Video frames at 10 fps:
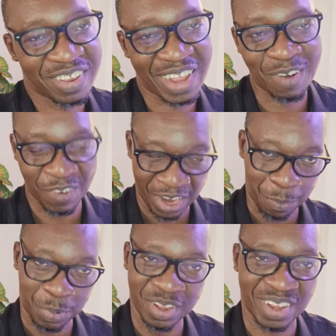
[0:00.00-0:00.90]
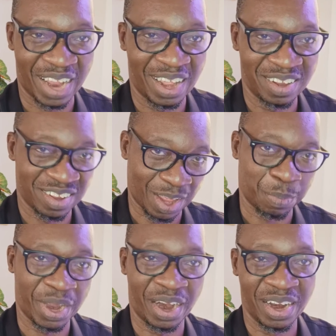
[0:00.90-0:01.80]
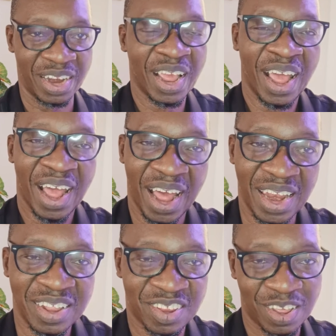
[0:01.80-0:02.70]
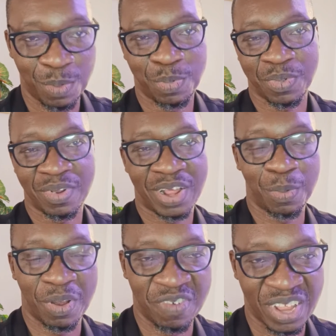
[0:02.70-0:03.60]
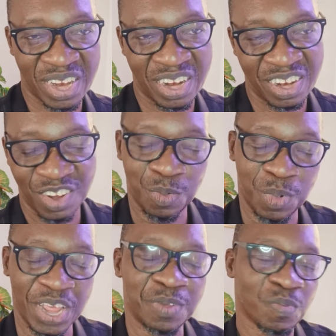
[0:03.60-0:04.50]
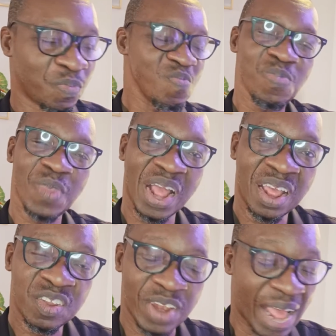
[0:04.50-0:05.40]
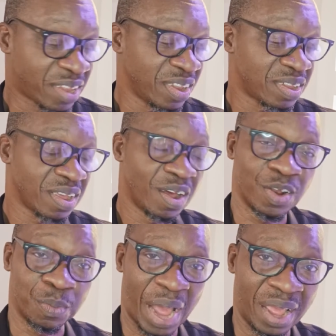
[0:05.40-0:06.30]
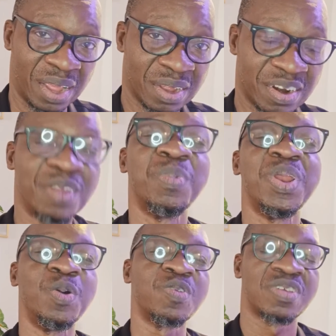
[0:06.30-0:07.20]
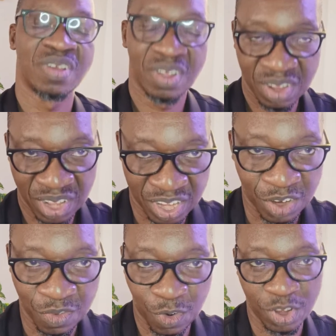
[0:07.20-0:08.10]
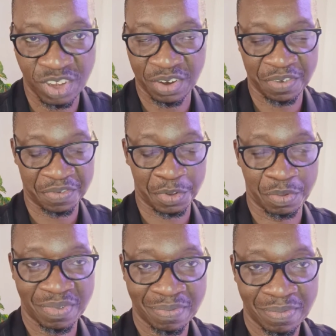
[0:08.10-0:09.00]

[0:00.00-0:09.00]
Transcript: side fingerprint scanners disappearing, and let's keep everything in the display. So that's it on my Redmi Note 13 4G review.